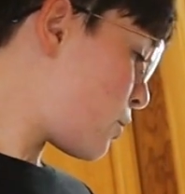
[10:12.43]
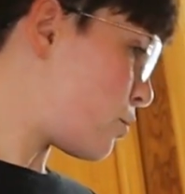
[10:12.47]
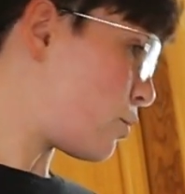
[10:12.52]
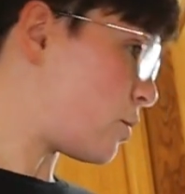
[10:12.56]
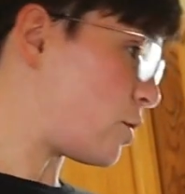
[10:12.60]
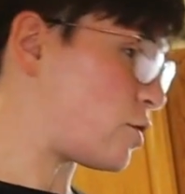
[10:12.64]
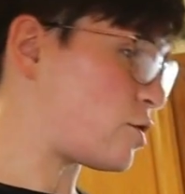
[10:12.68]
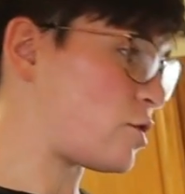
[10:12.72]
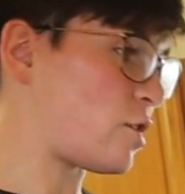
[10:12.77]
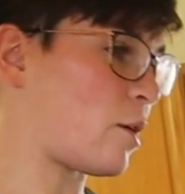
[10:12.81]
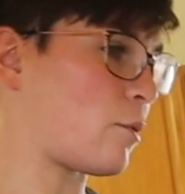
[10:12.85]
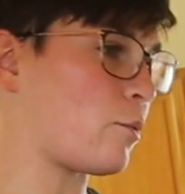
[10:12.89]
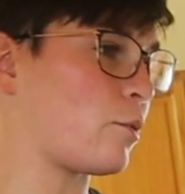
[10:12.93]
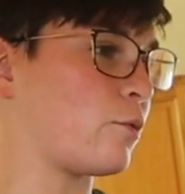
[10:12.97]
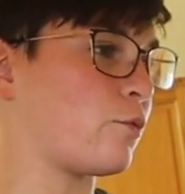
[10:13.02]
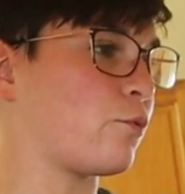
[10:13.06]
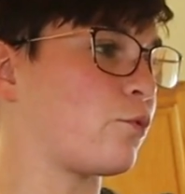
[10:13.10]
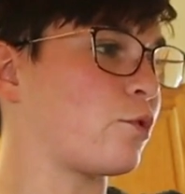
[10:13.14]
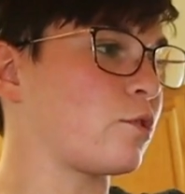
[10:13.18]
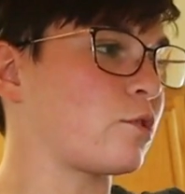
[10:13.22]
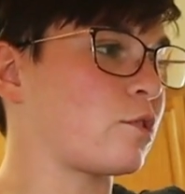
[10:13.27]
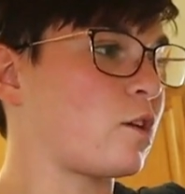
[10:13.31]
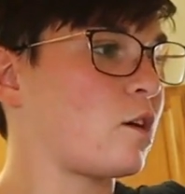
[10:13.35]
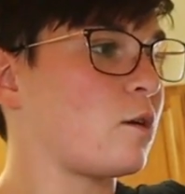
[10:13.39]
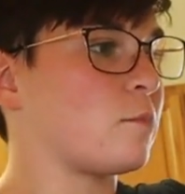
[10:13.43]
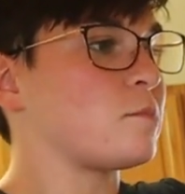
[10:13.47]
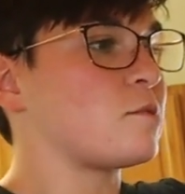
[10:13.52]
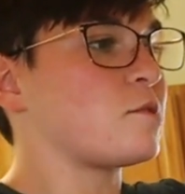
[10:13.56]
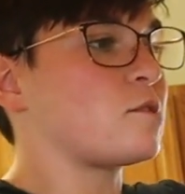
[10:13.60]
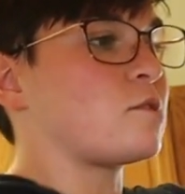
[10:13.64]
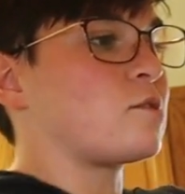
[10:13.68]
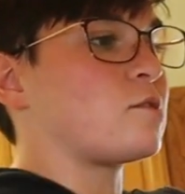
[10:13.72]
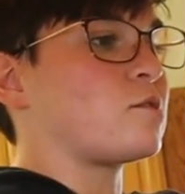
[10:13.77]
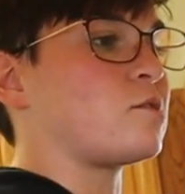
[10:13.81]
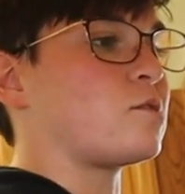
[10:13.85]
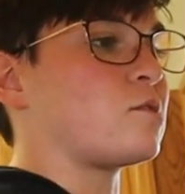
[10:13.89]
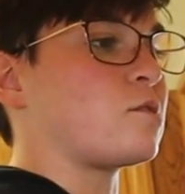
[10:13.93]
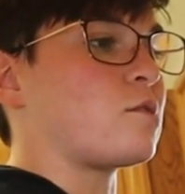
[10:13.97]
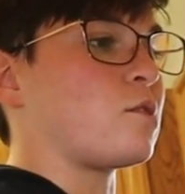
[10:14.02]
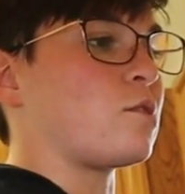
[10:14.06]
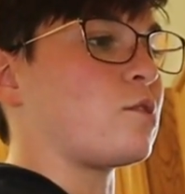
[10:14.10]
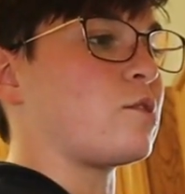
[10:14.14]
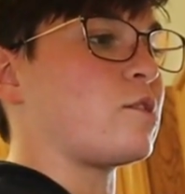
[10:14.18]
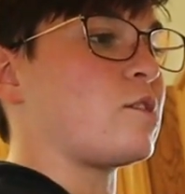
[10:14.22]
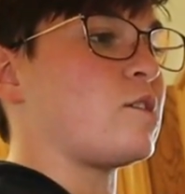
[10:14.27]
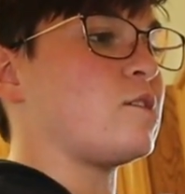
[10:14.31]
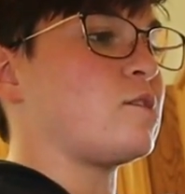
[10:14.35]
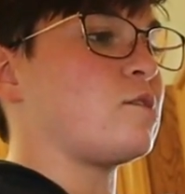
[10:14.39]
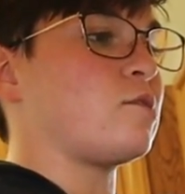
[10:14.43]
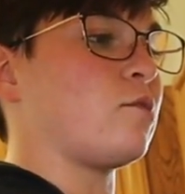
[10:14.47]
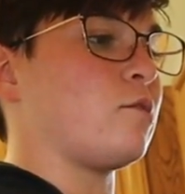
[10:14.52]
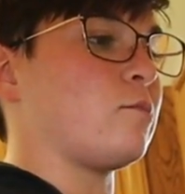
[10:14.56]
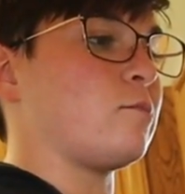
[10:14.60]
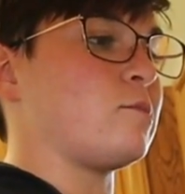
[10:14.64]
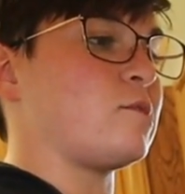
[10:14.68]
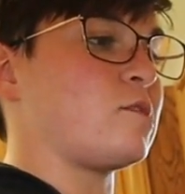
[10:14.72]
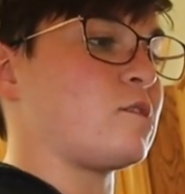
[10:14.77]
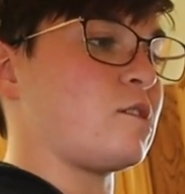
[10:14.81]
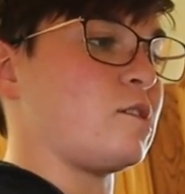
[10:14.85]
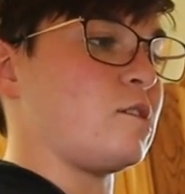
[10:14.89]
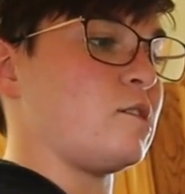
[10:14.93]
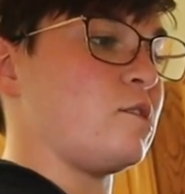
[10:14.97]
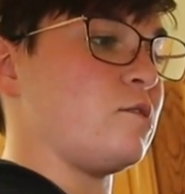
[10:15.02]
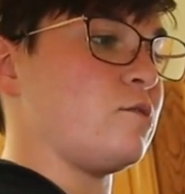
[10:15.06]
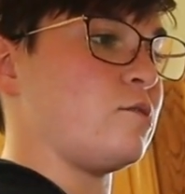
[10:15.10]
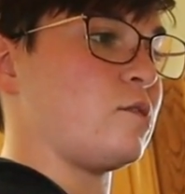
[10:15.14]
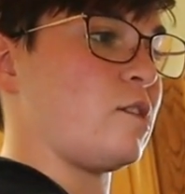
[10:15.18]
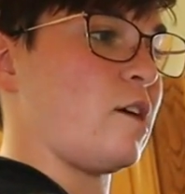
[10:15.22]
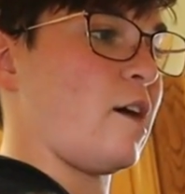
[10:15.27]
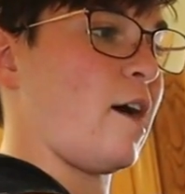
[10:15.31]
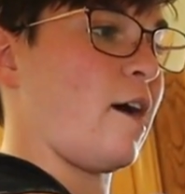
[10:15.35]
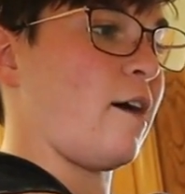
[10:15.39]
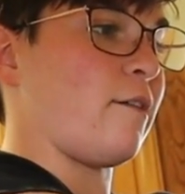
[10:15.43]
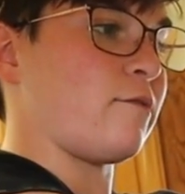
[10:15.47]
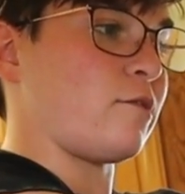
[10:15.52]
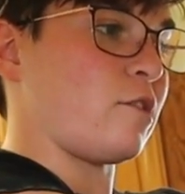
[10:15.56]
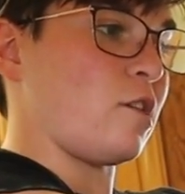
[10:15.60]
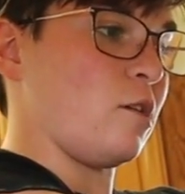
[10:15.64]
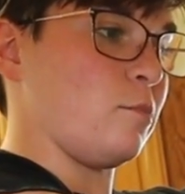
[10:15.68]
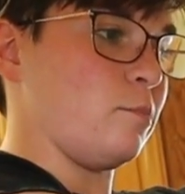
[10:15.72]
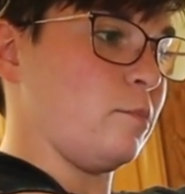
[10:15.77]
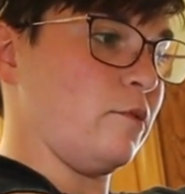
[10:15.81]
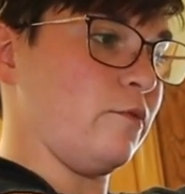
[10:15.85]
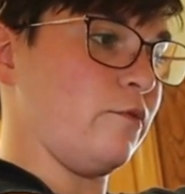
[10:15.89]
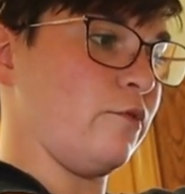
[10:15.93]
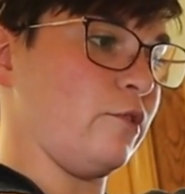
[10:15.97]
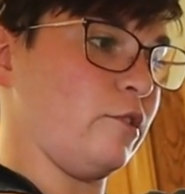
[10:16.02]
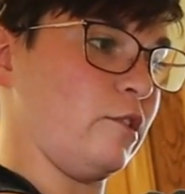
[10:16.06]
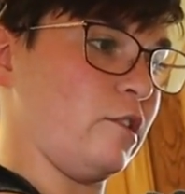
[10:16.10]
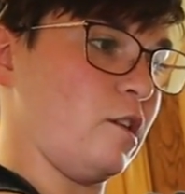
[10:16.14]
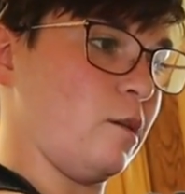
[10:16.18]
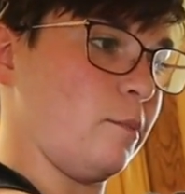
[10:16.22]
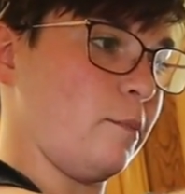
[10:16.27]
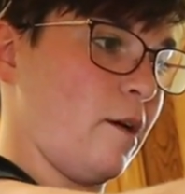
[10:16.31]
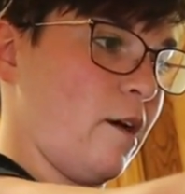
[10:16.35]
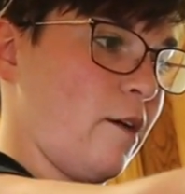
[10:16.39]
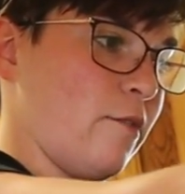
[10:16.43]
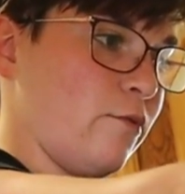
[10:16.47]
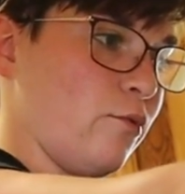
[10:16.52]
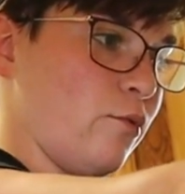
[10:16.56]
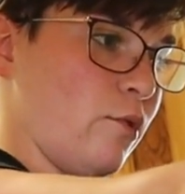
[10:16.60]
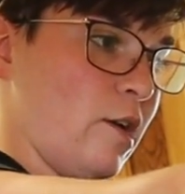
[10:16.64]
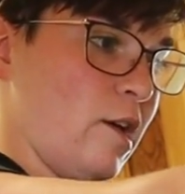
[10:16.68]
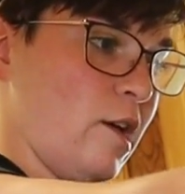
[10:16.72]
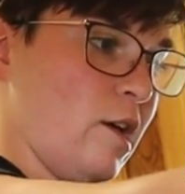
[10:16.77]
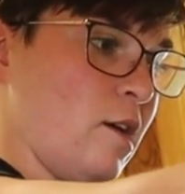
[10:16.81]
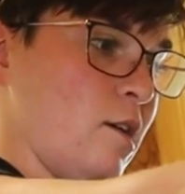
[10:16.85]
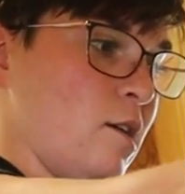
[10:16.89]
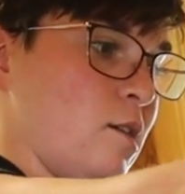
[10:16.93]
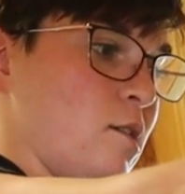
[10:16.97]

which that 1/4 cup's dirty, so I'm just gonna use the half cup and fill it up halfway.